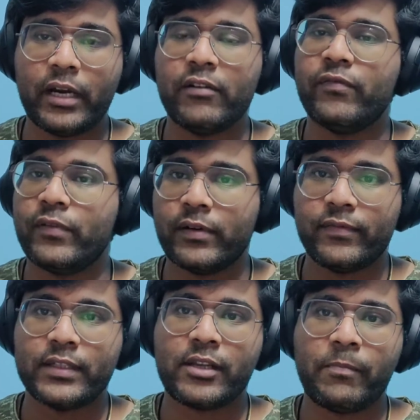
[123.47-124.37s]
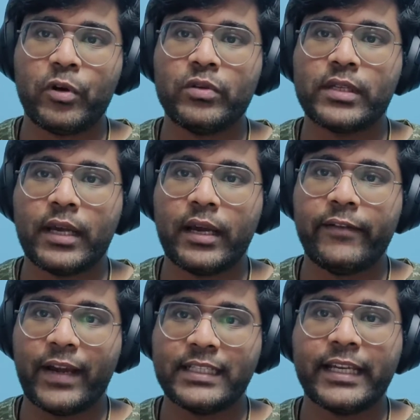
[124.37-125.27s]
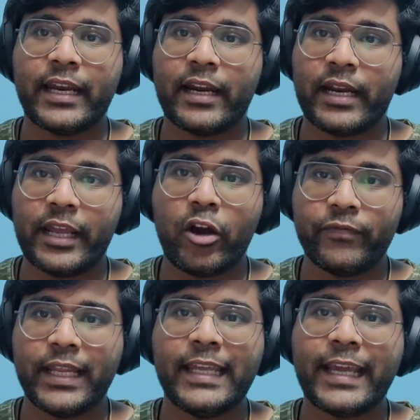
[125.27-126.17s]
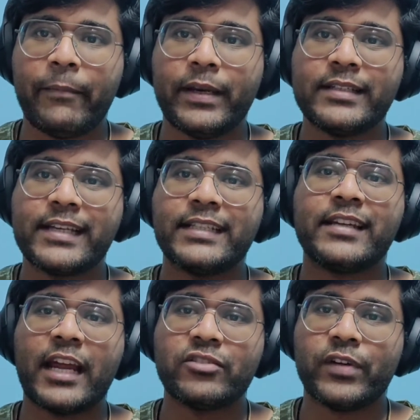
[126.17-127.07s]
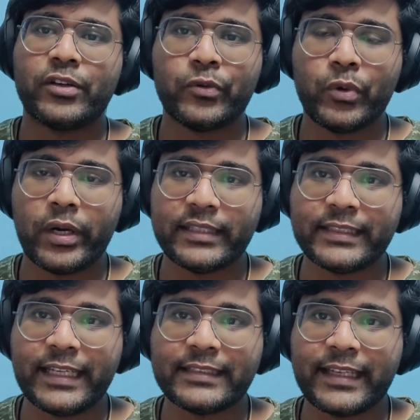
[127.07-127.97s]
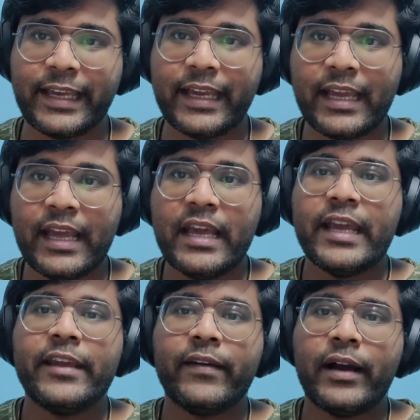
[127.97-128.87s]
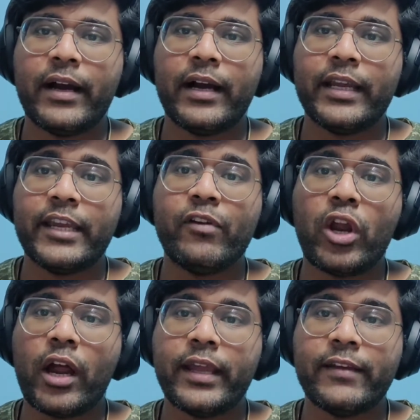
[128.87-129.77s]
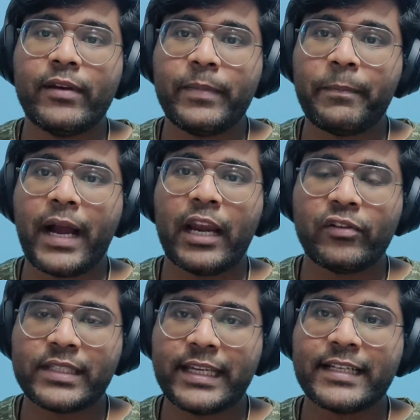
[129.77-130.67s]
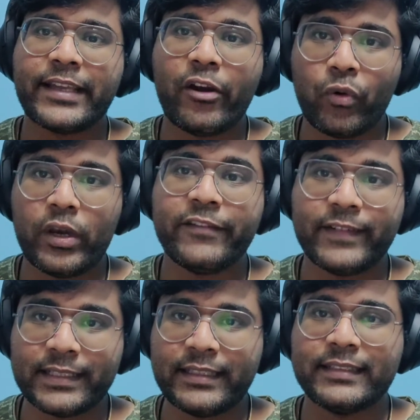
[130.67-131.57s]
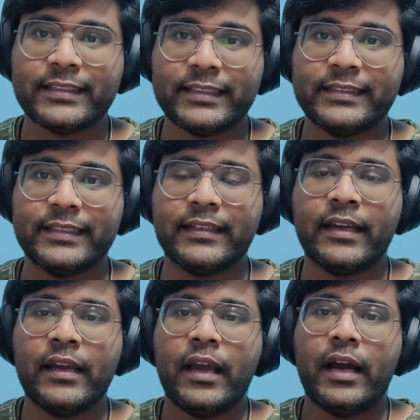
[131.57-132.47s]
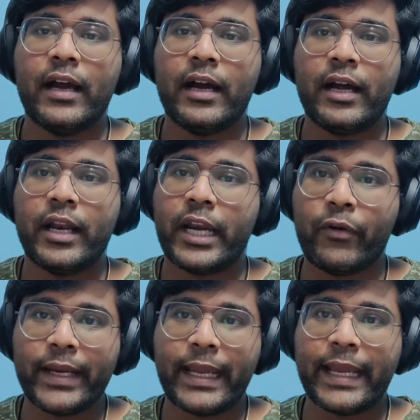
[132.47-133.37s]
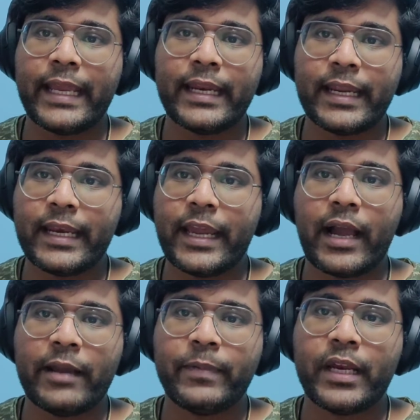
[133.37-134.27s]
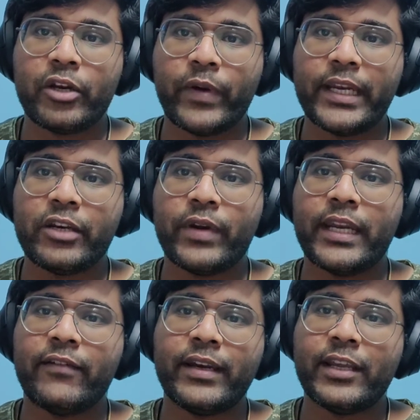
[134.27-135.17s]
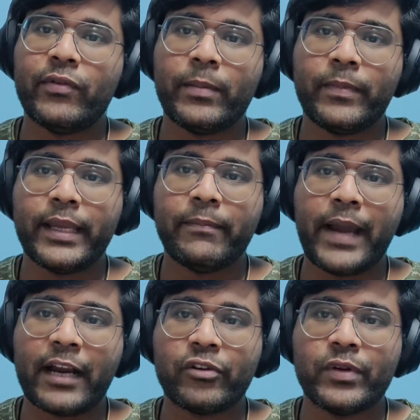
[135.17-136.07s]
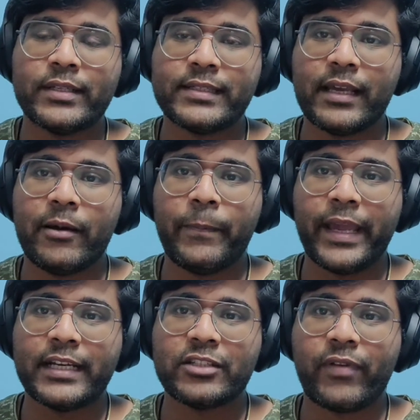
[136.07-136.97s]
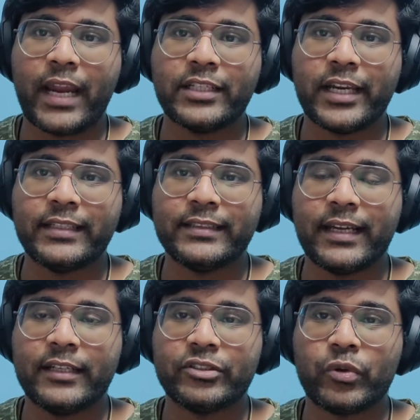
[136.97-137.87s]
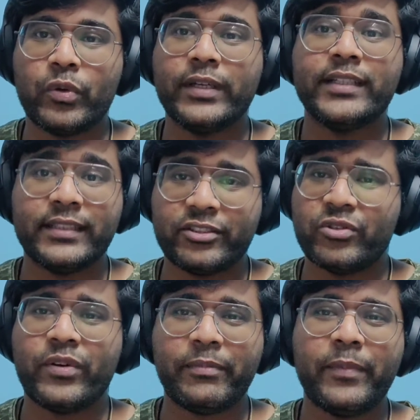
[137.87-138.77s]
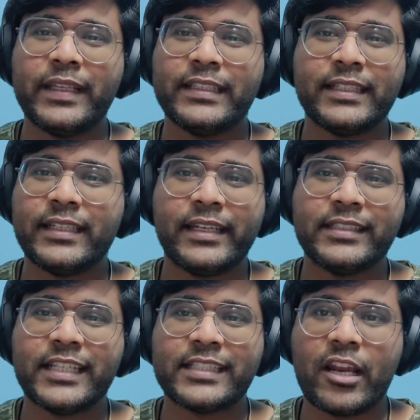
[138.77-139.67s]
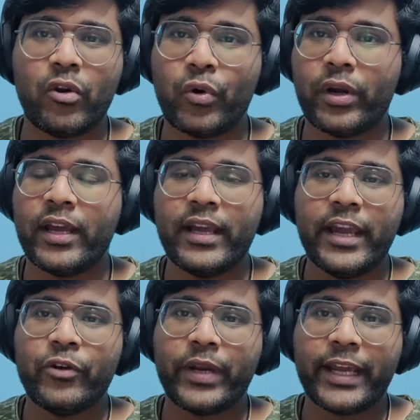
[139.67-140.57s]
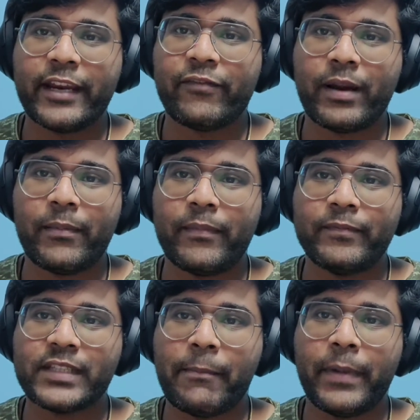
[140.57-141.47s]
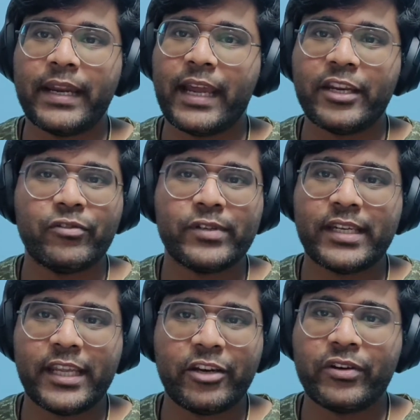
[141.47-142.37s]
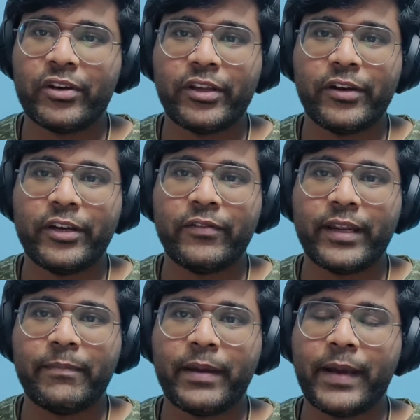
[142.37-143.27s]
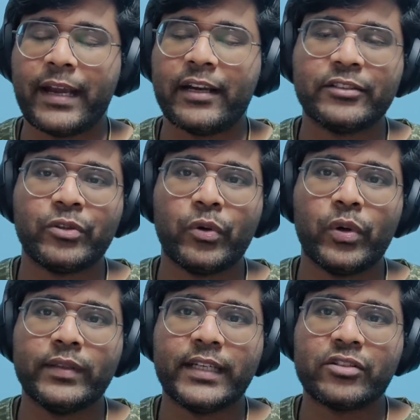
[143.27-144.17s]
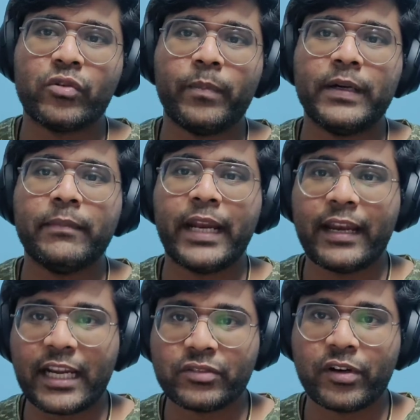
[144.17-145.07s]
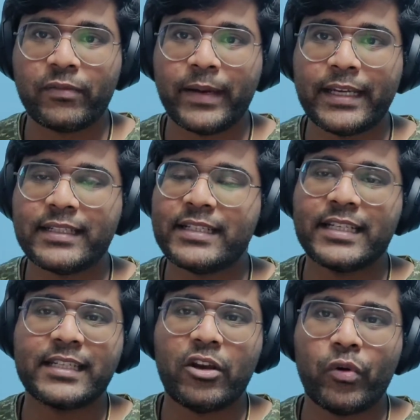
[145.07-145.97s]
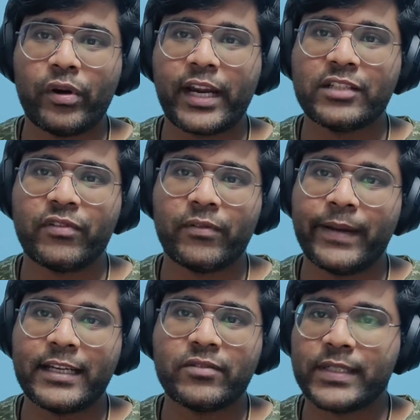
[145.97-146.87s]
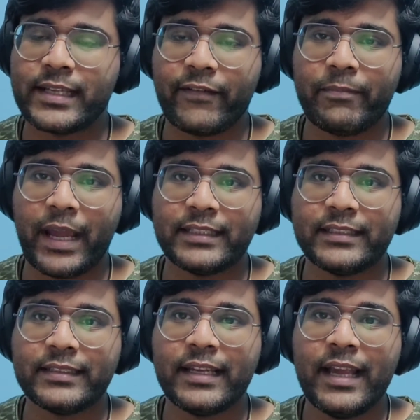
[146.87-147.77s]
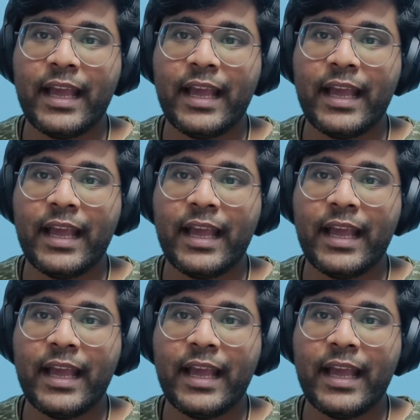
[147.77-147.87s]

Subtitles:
For suppose if Ajinkya Rahane of Delhi Capitals gets transferred to CSK, he will be part of CSK only for this season. Now in a IPL 2021 he will be back to his parents franchise. So remember it is just a loan. You take it from somebody and you need to repay back. So there's no permanent transfer of players. It's just a loan transfer of players for 7 matches.